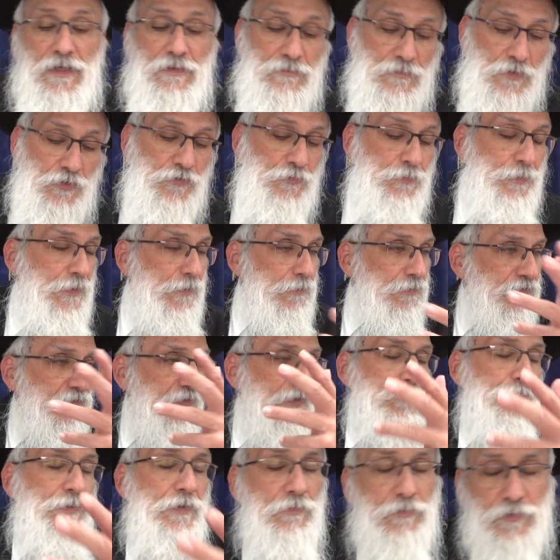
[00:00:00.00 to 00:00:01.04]
Shema, most people,
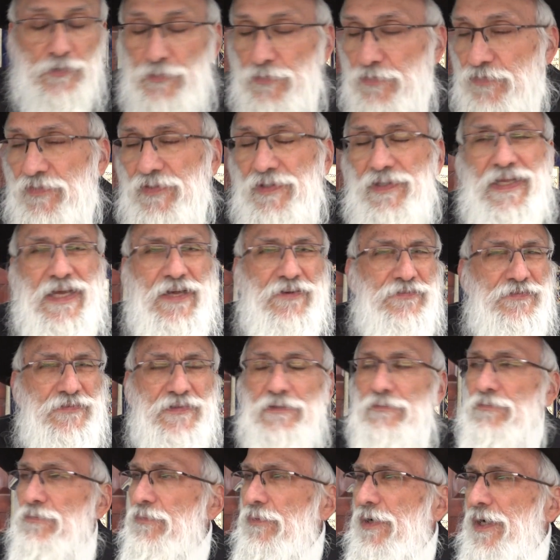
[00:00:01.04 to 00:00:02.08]
some people use the
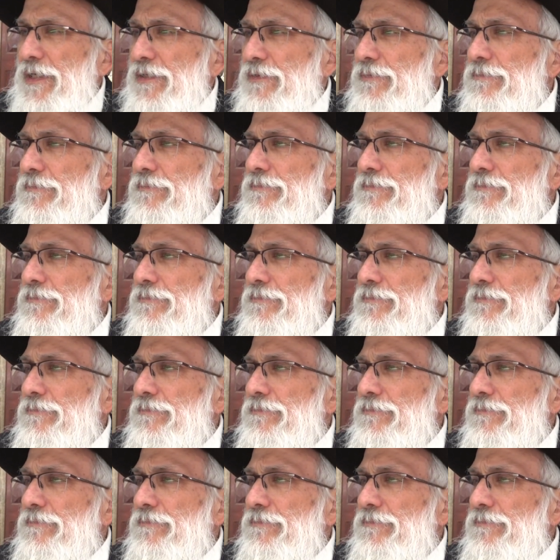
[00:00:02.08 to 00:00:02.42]
left. What?